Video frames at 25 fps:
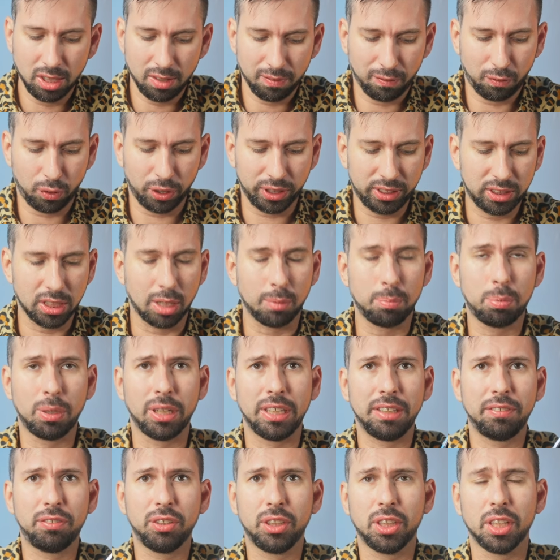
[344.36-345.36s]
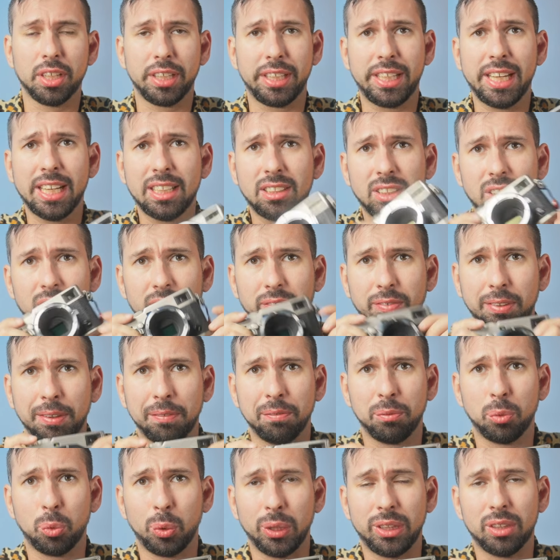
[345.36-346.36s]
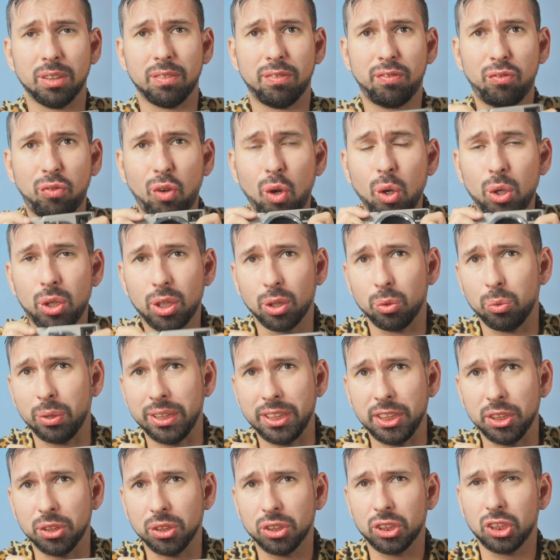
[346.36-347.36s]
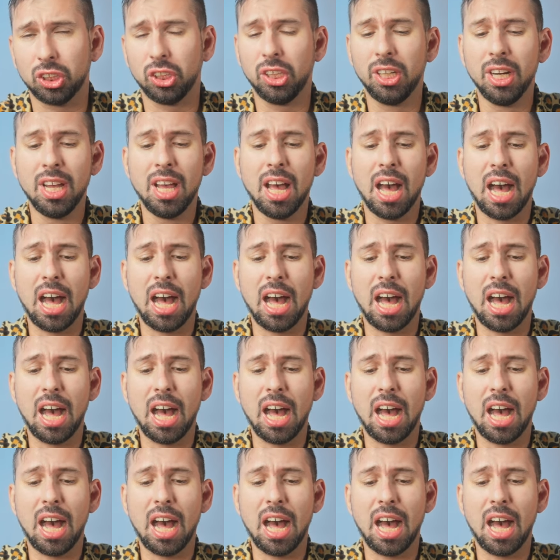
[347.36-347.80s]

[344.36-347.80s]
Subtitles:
For example, if you're going to get something with a focal reducer,